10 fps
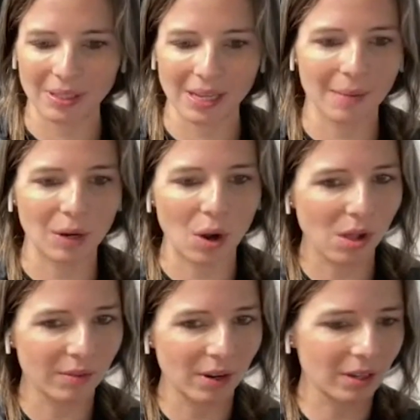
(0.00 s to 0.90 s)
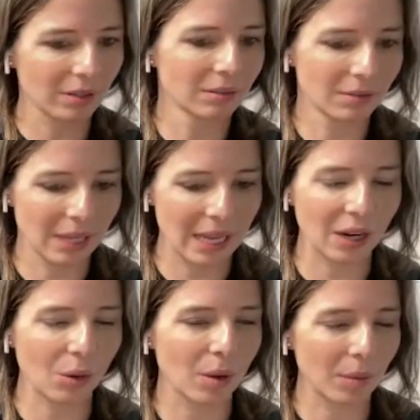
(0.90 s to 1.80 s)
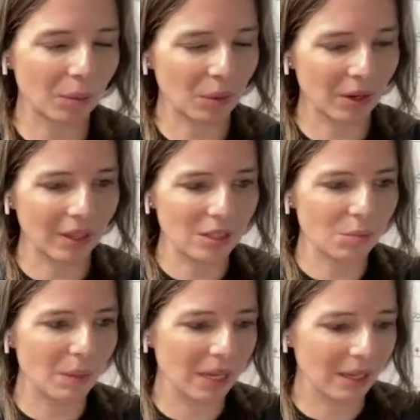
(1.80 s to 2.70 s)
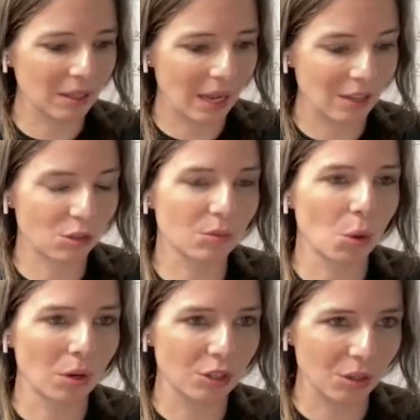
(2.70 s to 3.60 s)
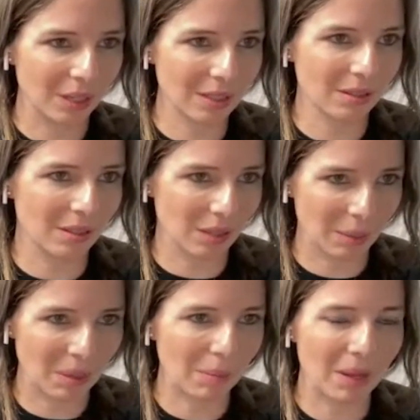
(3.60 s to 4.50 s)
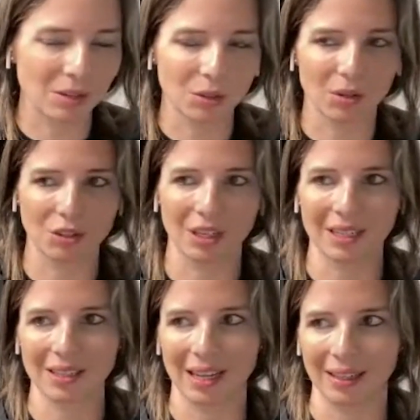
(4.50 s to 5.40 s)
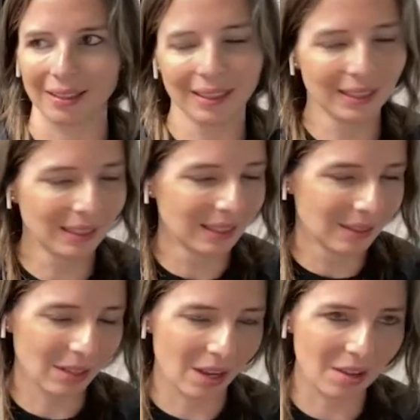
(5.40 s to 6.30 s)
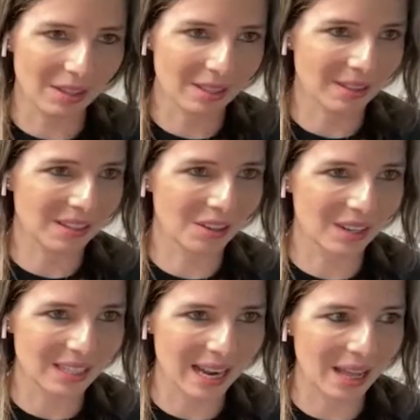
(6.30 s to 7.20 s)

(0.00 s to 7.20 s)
one time, and all of our hitting equipment were in these big storage units, these like big metal storage units, and it's 100 and something degrees in